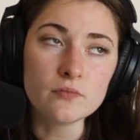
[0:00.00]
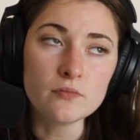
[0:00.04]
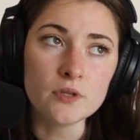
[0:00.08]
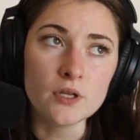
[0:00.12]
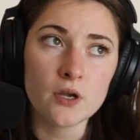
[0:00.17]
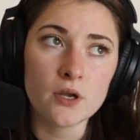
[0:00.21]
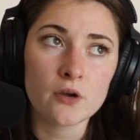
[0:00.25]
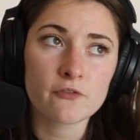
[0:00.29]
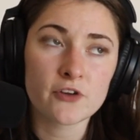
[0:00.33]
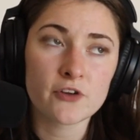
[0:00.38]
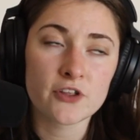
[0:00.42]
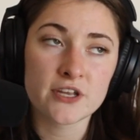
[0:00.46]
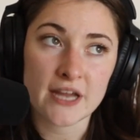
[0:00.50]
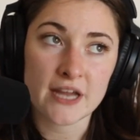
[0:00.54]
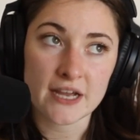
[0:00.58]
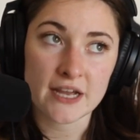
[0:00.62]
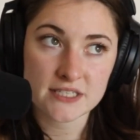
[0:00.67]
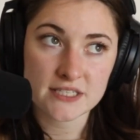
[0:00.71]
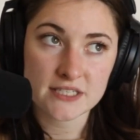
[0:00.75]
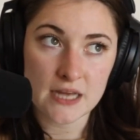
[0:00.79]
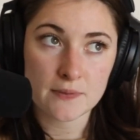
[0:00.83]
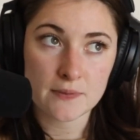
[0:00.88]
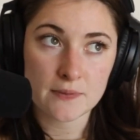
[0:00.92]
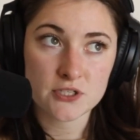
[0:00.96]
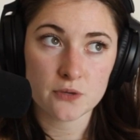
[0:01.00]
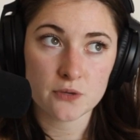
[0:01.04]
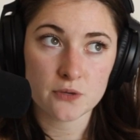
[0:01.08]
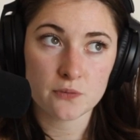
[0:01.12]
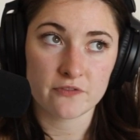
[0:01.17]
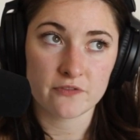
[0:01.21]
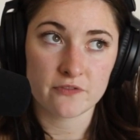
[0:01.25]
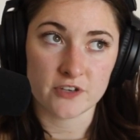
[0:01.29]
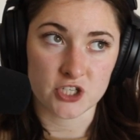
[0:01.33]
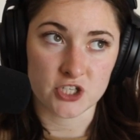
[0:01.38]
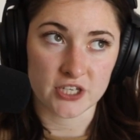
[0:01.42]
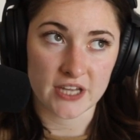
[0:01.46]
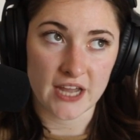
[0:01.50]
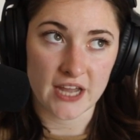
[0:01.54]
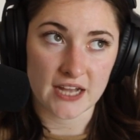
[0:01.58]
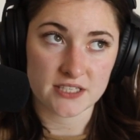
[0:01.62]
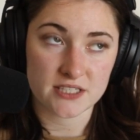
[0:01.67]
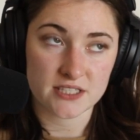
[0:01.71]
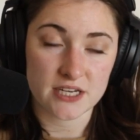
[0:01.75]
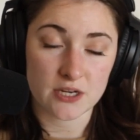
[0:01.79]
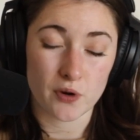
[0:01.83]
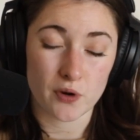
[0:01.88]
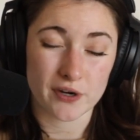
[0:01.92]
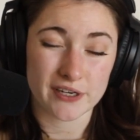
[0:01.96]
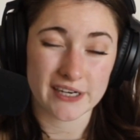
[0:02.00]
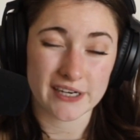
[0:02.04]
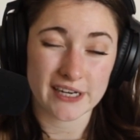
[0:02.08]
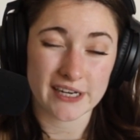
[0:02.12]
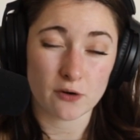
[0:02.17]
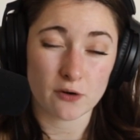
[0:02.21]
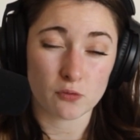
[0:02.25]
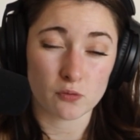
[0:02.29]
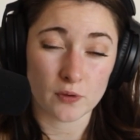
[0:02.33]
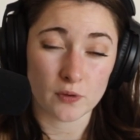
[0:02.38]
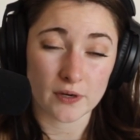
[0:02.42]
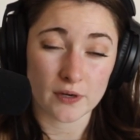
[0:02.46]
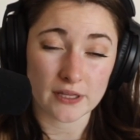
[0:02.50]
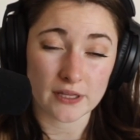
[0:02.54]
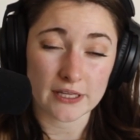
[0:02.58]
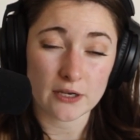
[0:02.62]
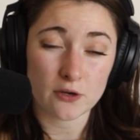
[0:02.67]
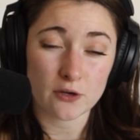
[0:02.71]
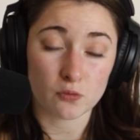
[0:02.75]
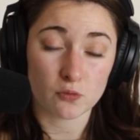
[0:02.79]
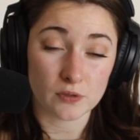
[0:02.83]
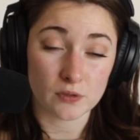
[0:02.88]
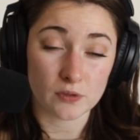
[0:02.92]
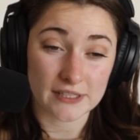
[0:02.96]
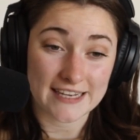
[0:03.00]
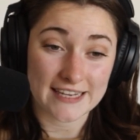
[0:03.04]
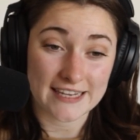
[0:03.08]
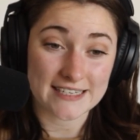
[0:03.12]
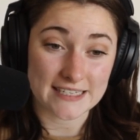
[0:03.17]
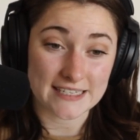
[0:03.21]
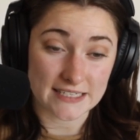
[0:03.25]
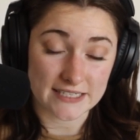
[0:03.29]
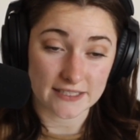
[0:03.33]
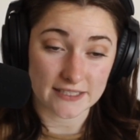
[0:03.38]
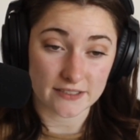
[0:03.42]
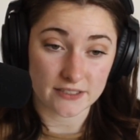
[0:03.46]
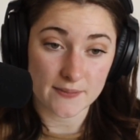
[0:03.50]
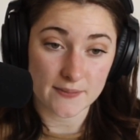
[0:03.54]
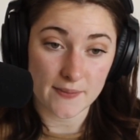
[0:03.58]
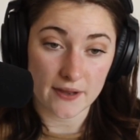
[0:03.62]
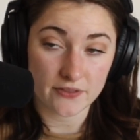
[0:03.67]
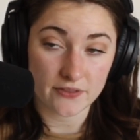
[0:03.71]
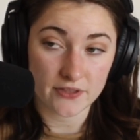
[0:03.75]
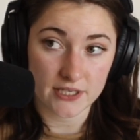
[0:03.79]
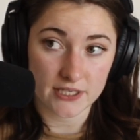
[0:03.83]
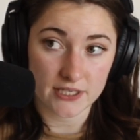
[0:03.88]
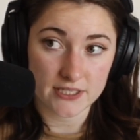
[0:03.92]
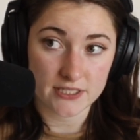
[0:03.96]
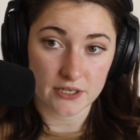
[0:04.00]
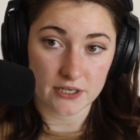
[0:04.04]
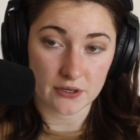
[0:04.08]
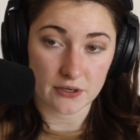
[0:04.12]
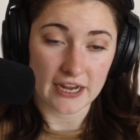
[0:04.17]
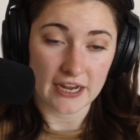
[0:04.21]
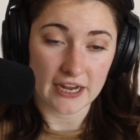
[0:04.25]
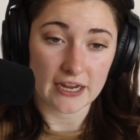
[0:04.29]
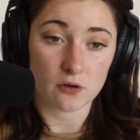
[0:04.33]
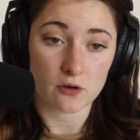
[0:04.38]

For the next episode with vision casting, we're going to get really, really detailed about this. Okay.